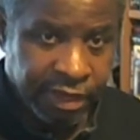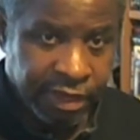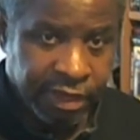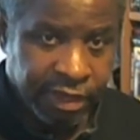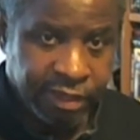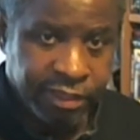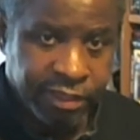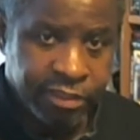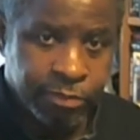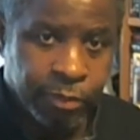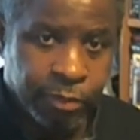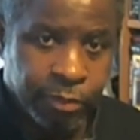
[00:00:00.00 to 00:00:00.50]

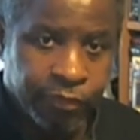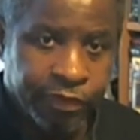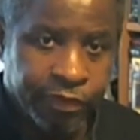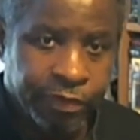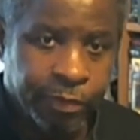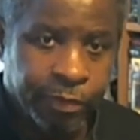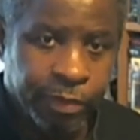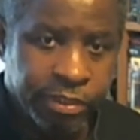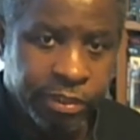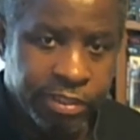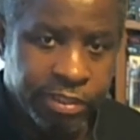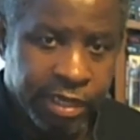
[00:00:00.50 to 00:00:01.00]
This movie
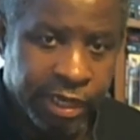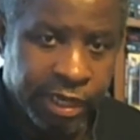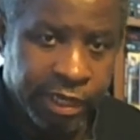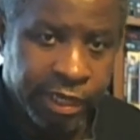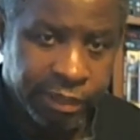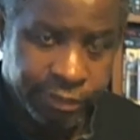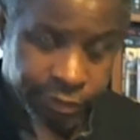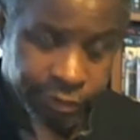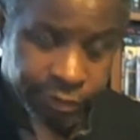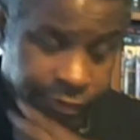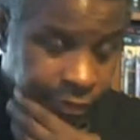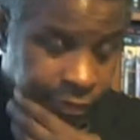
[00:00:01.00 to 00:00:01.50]
was
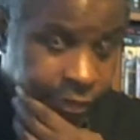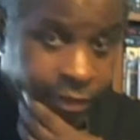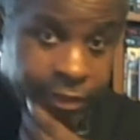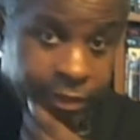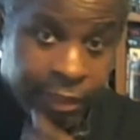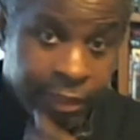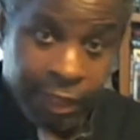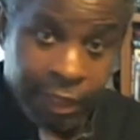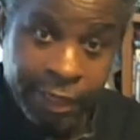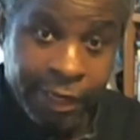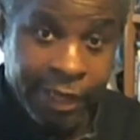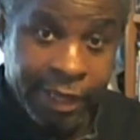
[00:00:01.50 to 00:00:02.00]

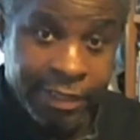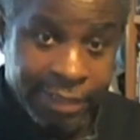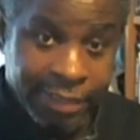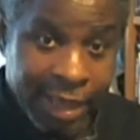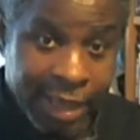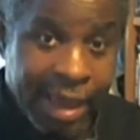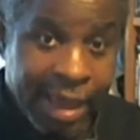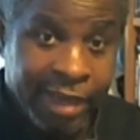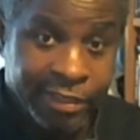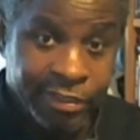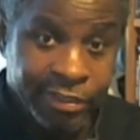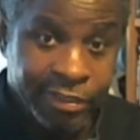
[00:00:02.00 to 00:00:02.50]
a nice
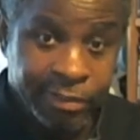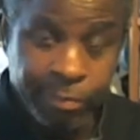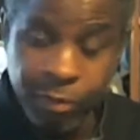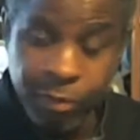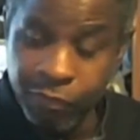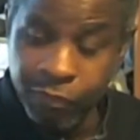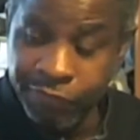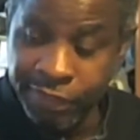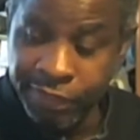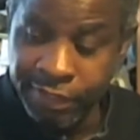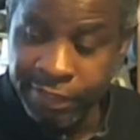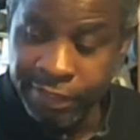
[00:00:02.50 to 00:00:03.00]
action
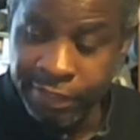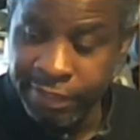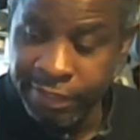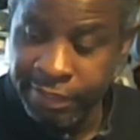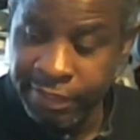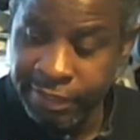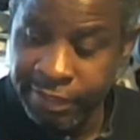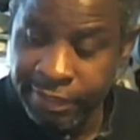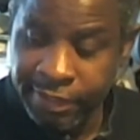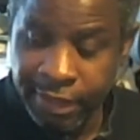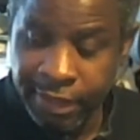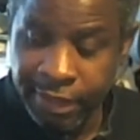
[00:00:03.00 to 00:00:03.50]
movie,
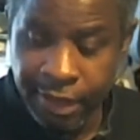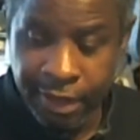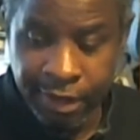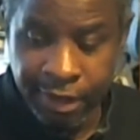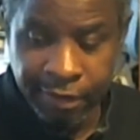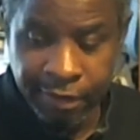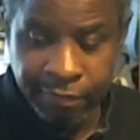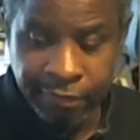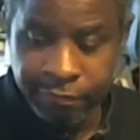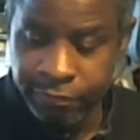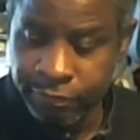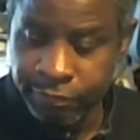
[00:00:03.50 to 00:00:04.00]

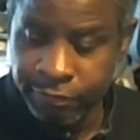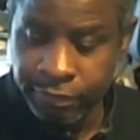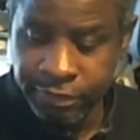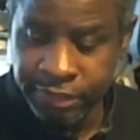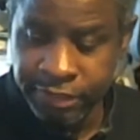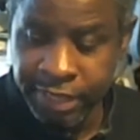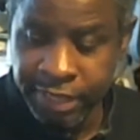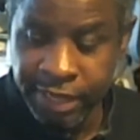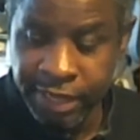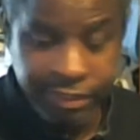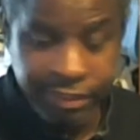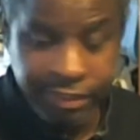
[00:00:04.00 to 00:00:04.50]

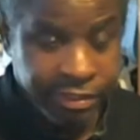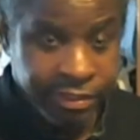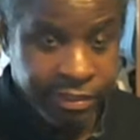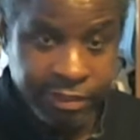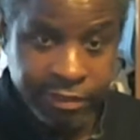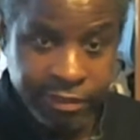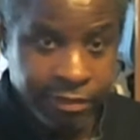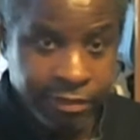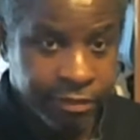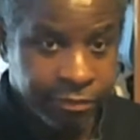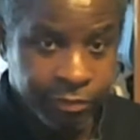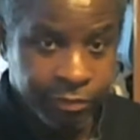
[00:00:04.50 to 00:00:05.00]

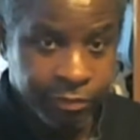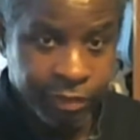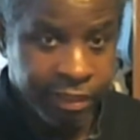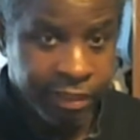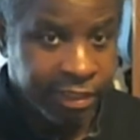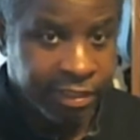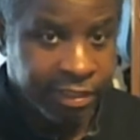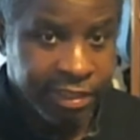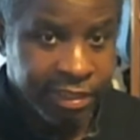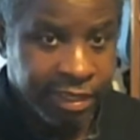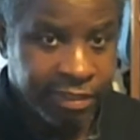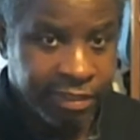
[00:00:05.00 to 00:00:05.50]
intense, really
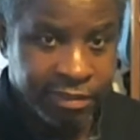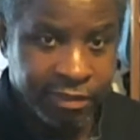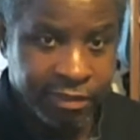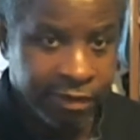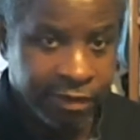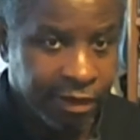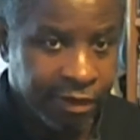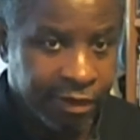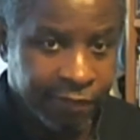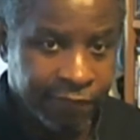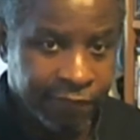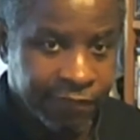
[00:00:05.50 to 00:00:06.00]
intense
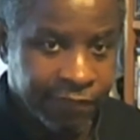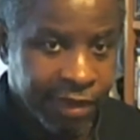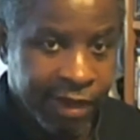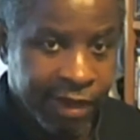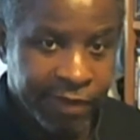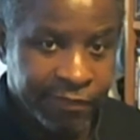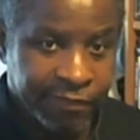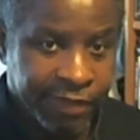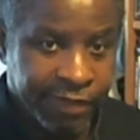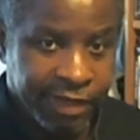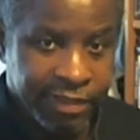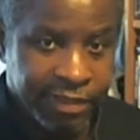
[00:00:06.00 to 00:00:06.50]

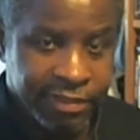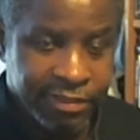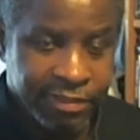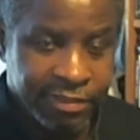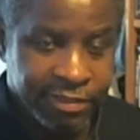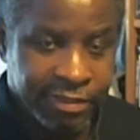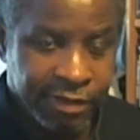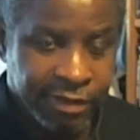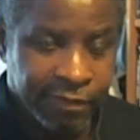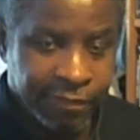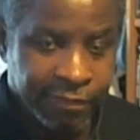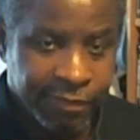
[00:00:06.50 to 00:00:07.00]
firefights and
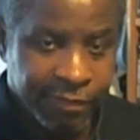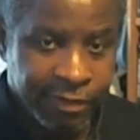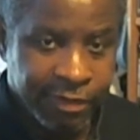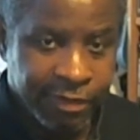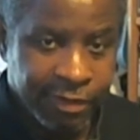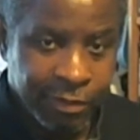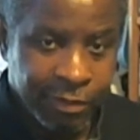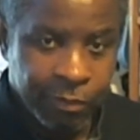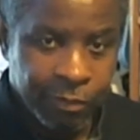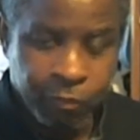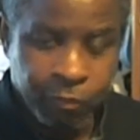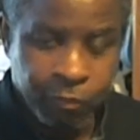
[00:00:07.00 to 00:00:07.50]
stuff.
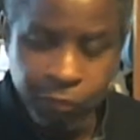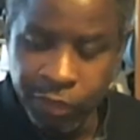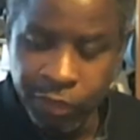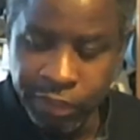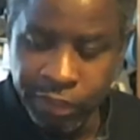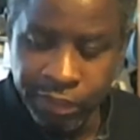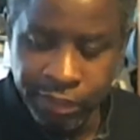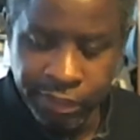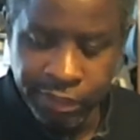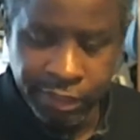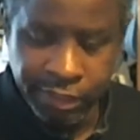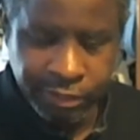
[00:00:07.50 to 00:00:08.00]
Really
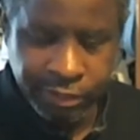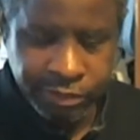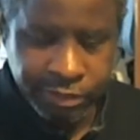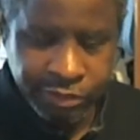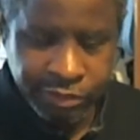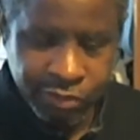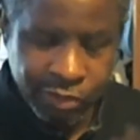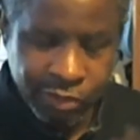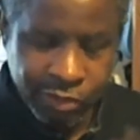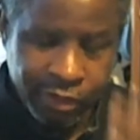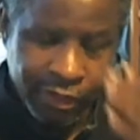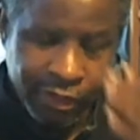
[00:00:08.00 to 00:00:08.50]
good. It's
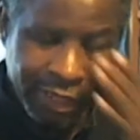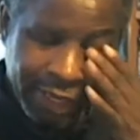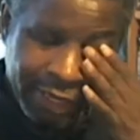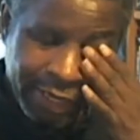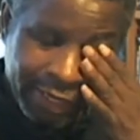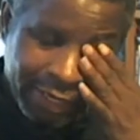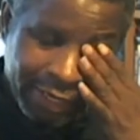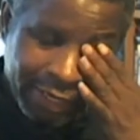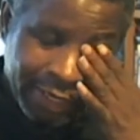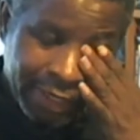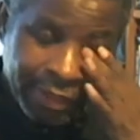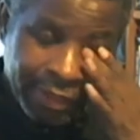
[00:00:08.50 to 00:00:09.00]
sort of like
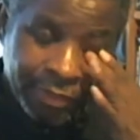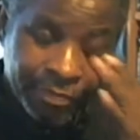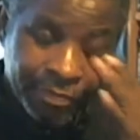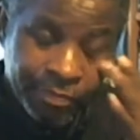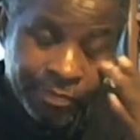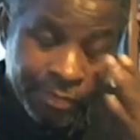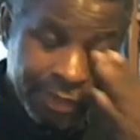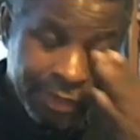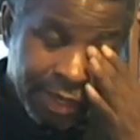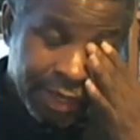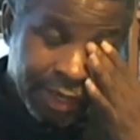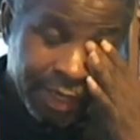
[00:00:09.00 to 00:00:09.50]
a
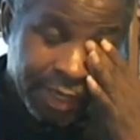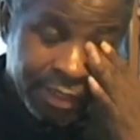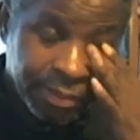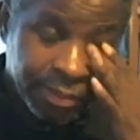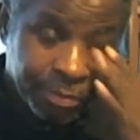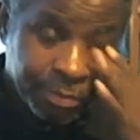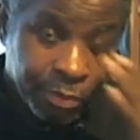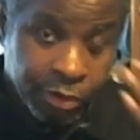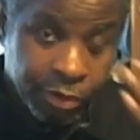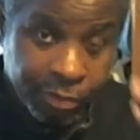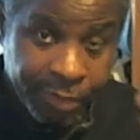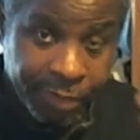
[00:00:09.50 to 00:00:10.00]

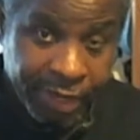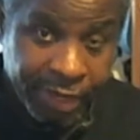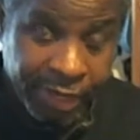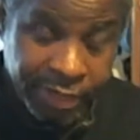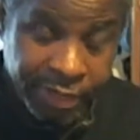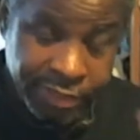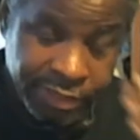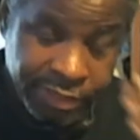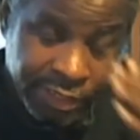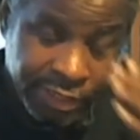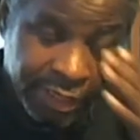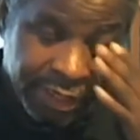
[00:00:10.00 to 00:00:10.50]
poor
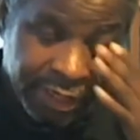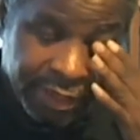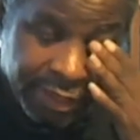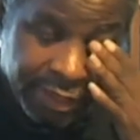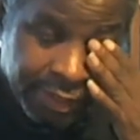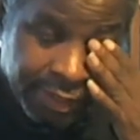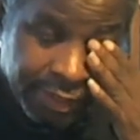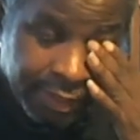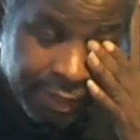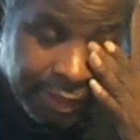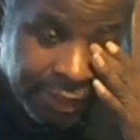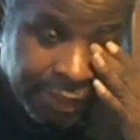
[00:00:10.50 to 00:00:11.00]
man's
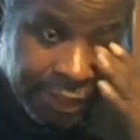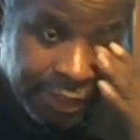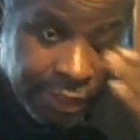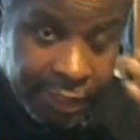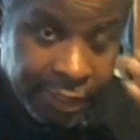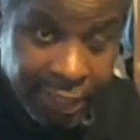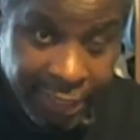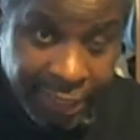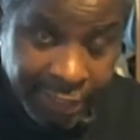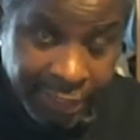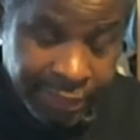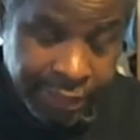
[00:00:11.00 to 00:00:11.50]

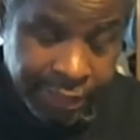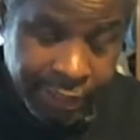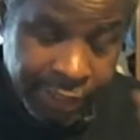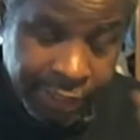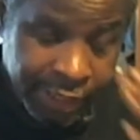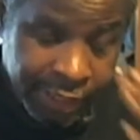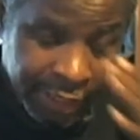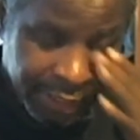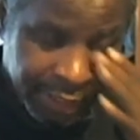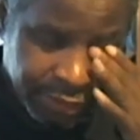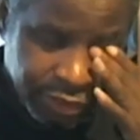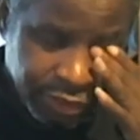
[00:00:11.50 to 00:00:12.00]
Heat.
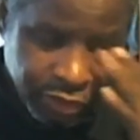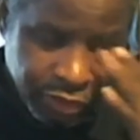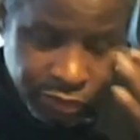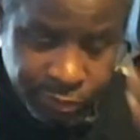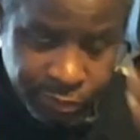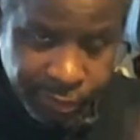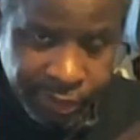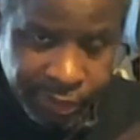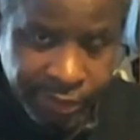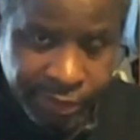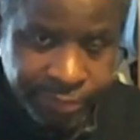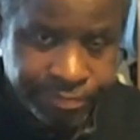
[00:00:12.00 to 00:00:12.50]
Excuse
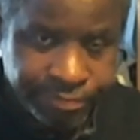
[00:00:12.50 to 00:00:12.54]
me.